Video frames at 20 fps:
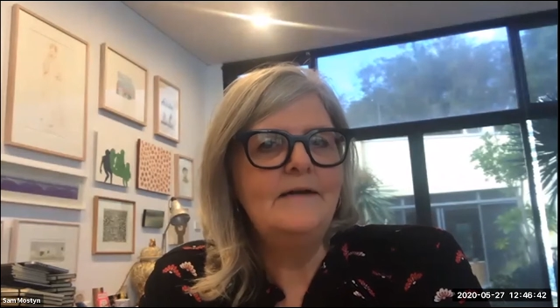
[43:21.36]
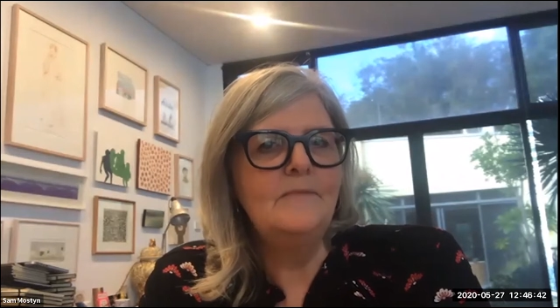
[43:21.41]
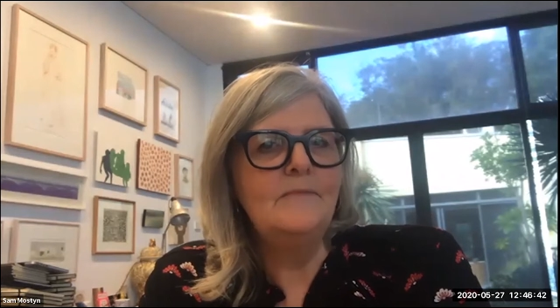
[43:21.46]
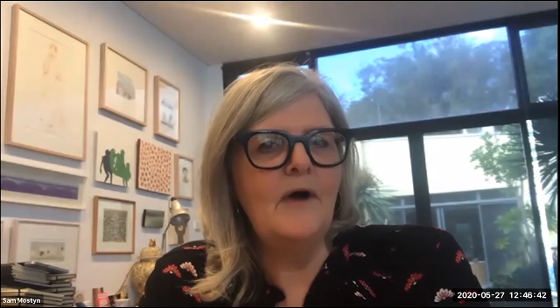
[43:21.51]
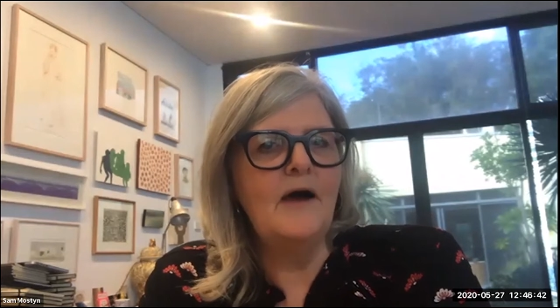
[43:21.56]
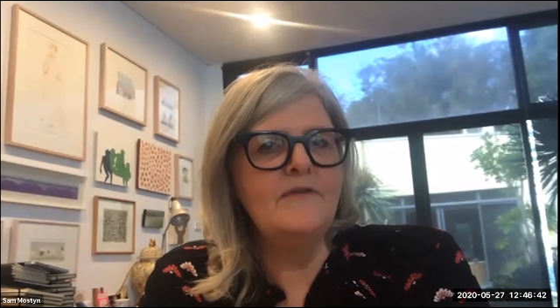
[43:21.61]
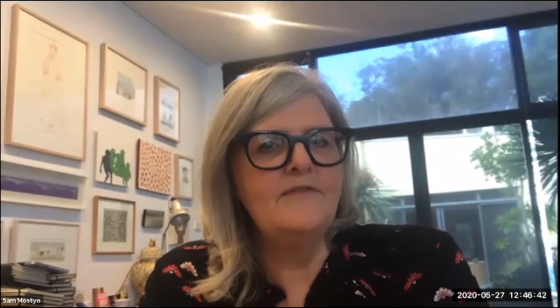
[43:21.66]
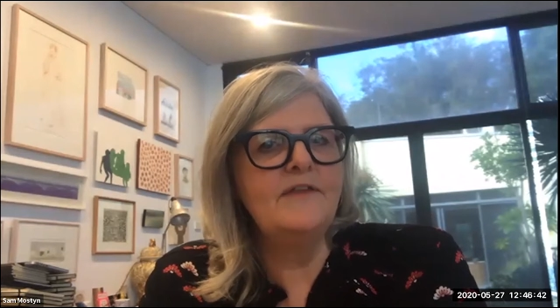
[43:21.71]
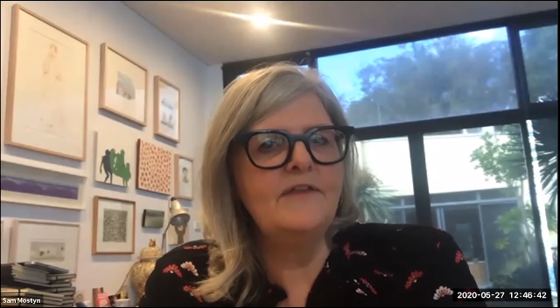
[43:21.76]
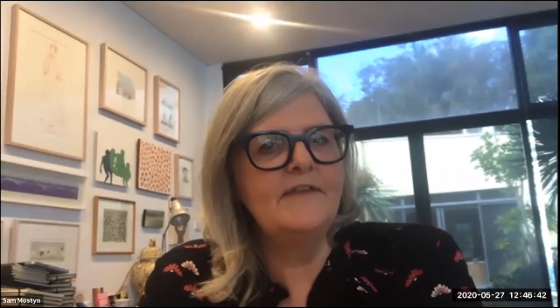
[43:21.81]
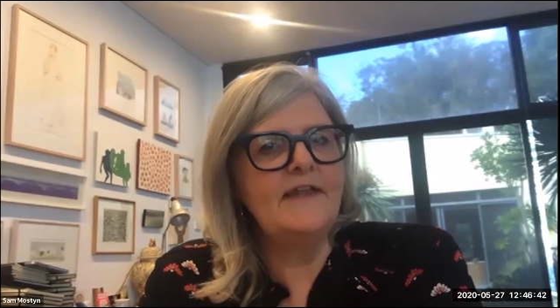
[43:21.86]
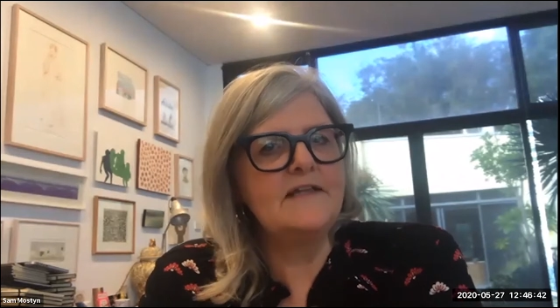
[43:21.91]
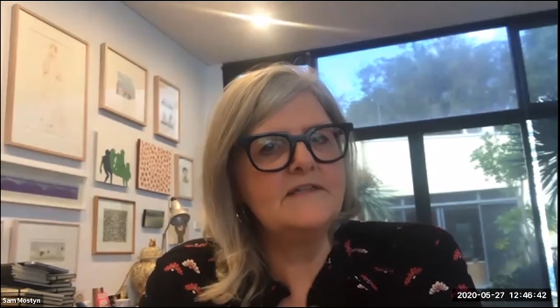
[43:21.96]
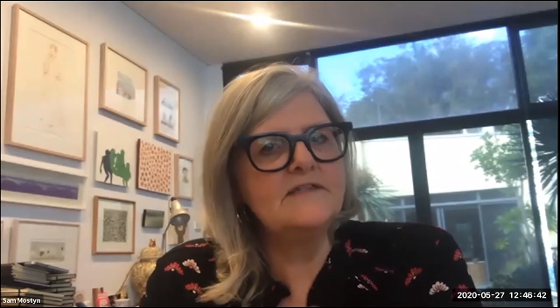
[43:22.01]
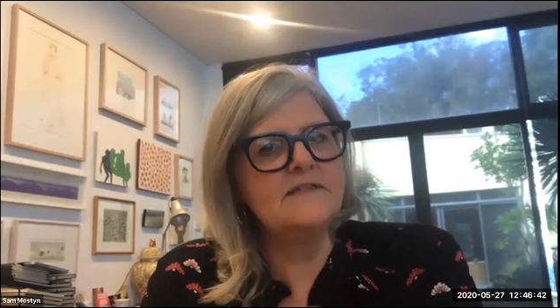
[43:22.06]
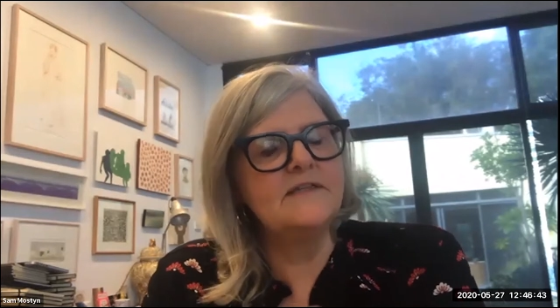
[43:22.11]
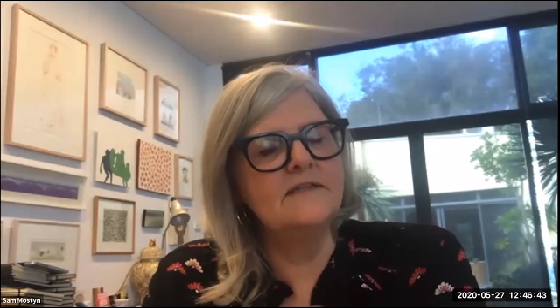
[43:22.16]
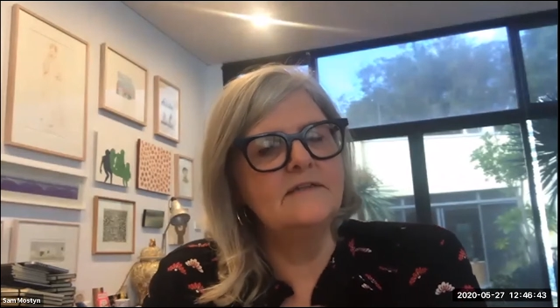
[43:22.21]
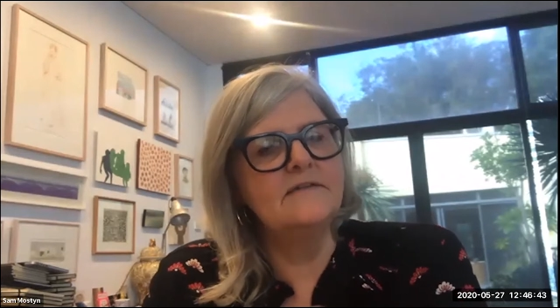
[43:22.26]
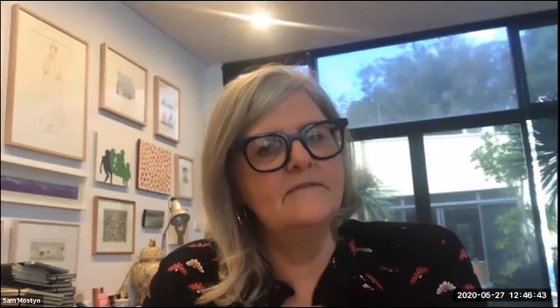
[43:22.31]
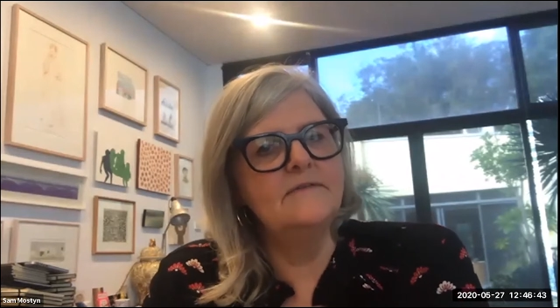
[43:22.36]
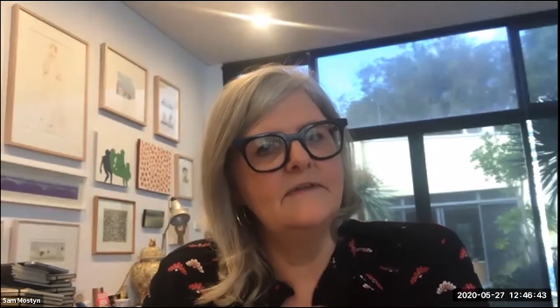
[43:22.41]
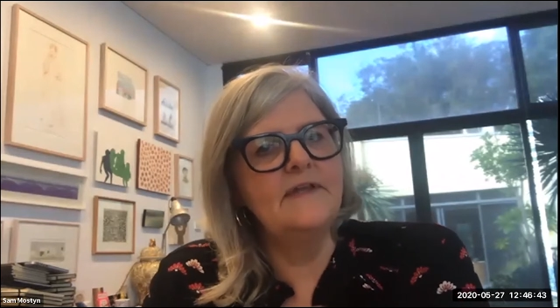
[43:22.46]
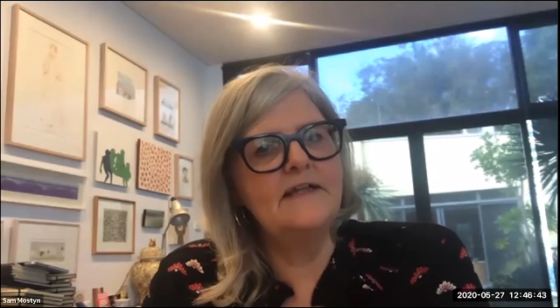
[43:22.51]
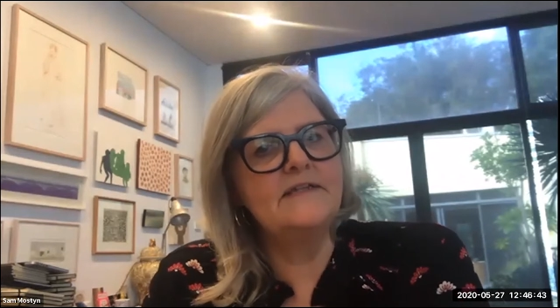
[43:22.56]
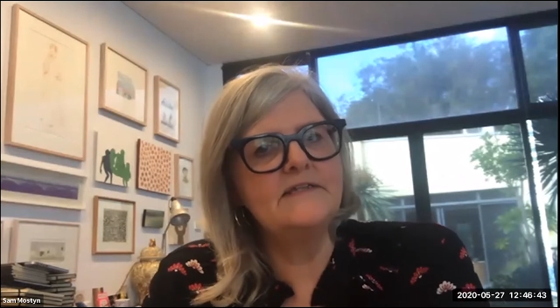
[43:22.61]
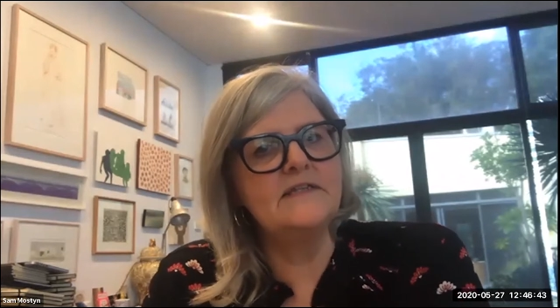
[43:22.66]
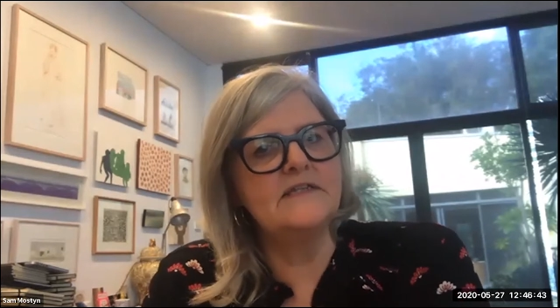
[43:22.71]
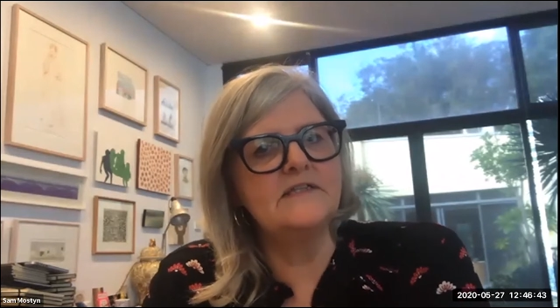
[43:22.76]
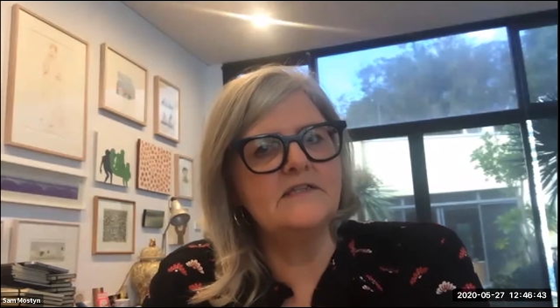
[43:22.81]
I think that's
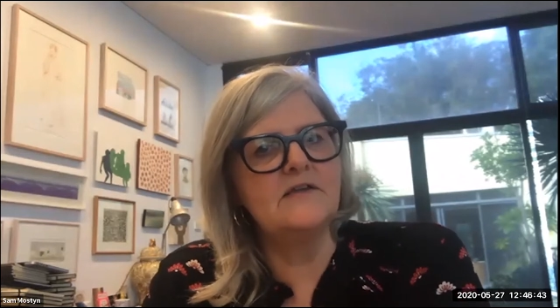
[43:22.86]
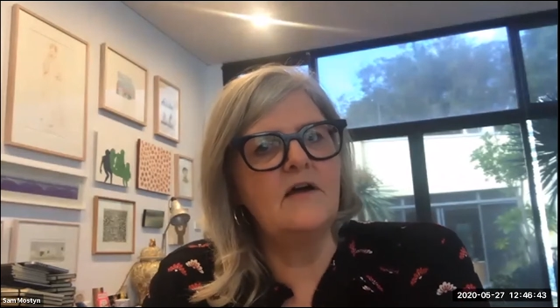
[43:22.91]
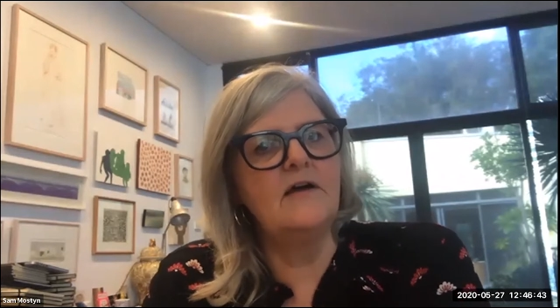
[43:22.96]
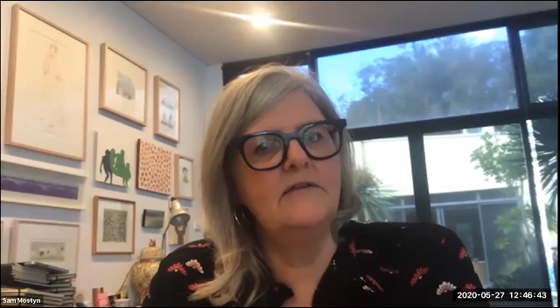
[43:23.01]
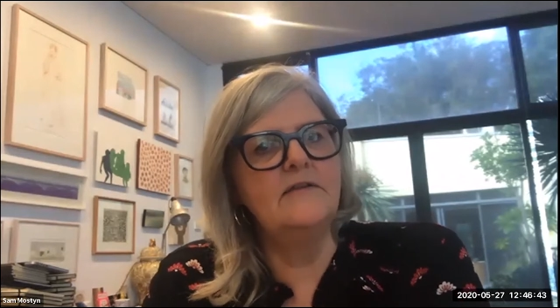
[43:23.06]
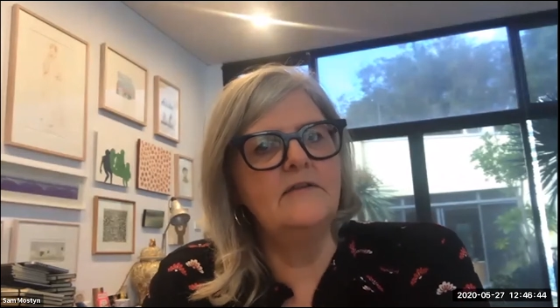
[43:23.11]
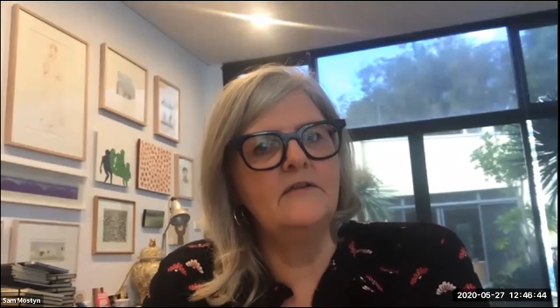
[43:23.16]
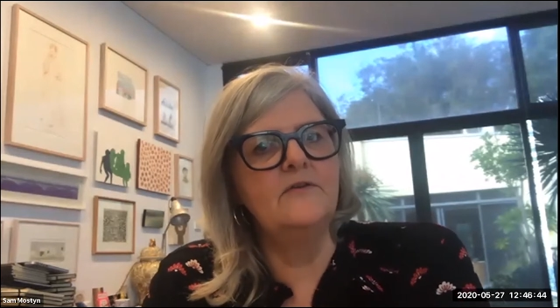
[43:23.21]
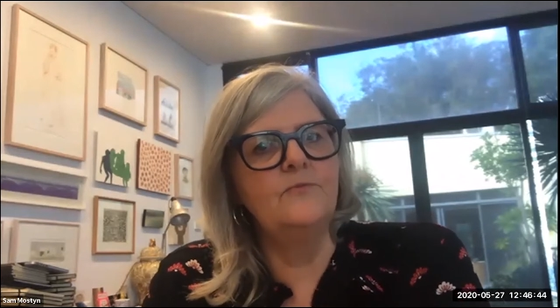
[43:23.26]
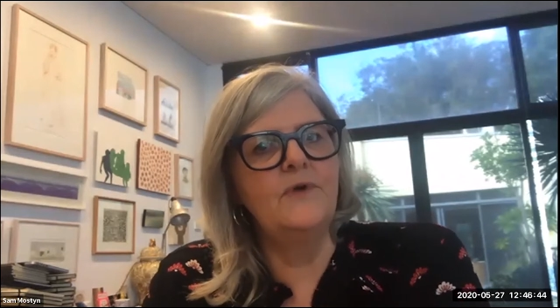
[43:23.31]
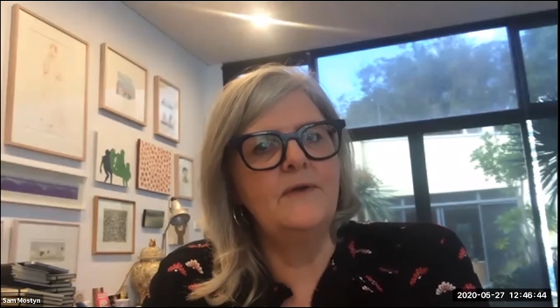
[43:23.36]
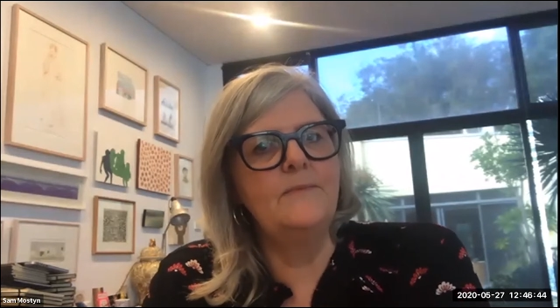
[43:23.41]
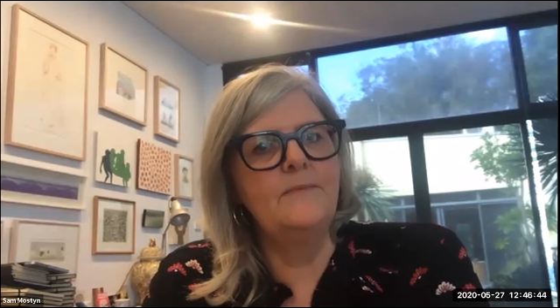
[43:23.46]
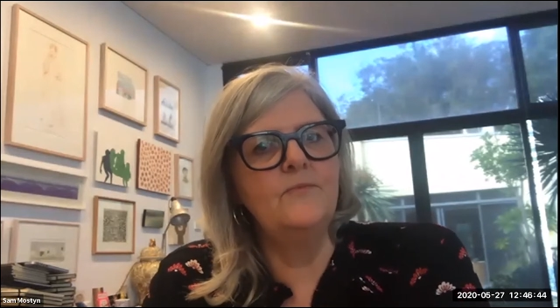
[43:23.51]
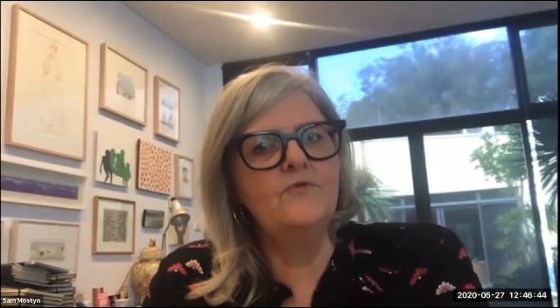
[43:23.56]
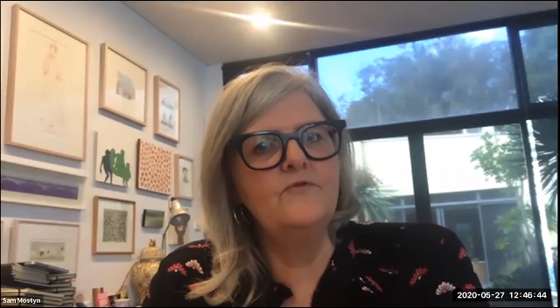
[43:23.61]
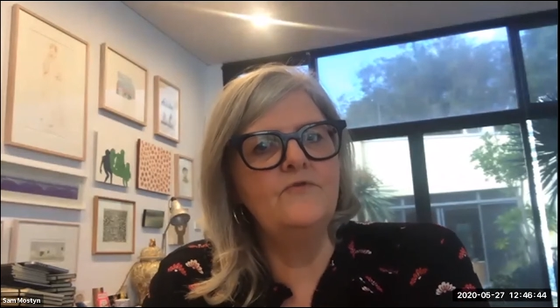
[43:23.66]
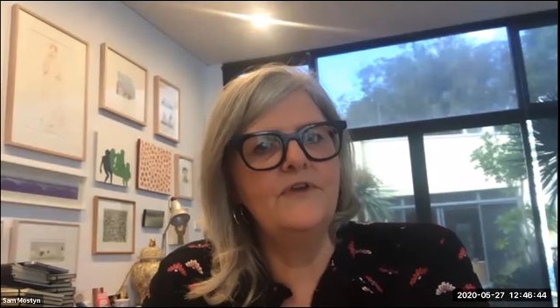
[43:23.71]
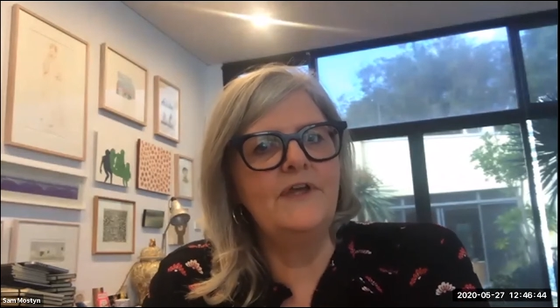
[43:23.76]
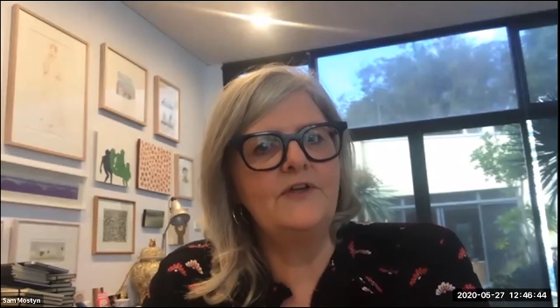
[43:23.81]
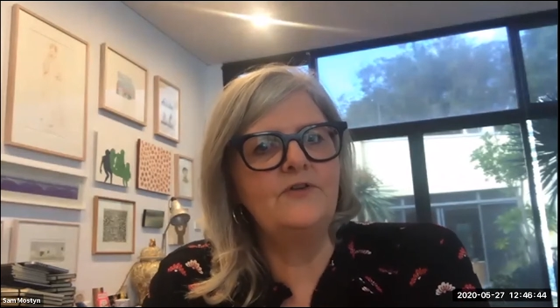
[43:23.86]
the sign that we're moving